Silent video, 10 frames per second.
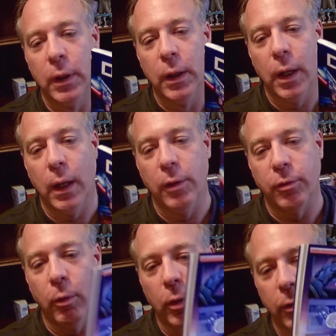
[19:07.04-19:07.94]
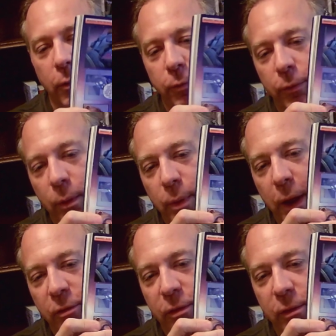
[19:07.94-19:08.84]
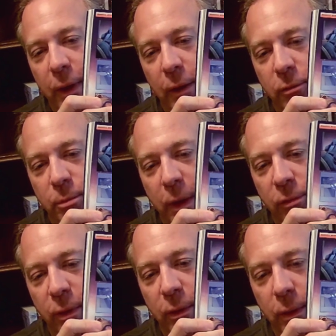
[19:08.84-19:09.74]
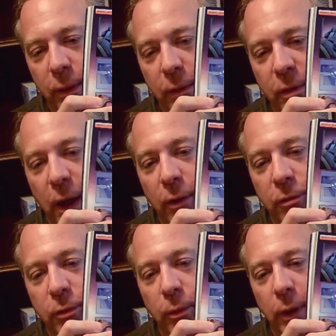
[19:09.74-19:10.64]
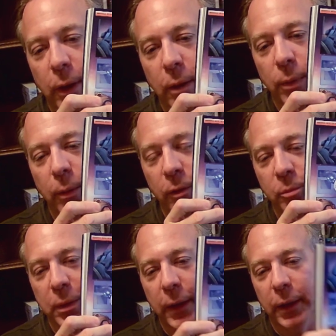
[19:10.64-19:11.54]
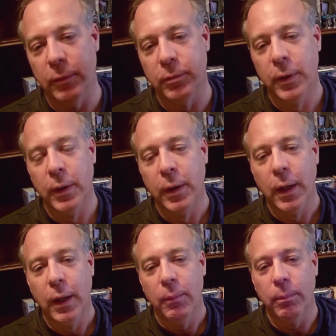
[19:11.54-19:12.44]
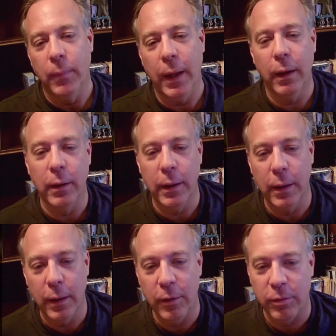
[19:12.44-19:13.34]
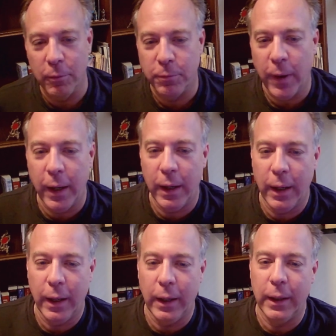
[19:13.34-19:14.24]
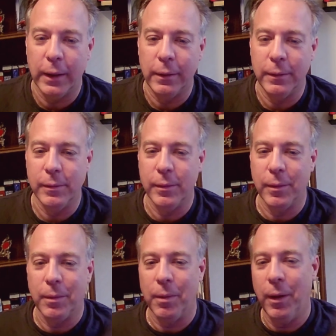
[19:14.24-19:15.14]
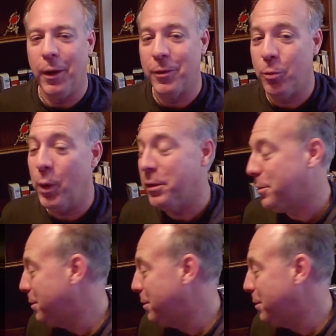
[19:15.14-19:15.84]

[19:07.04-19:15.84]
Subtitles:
and it's a whole 150 pages and has basically the entire story in it. But there's plenty of aliens and fighting and twists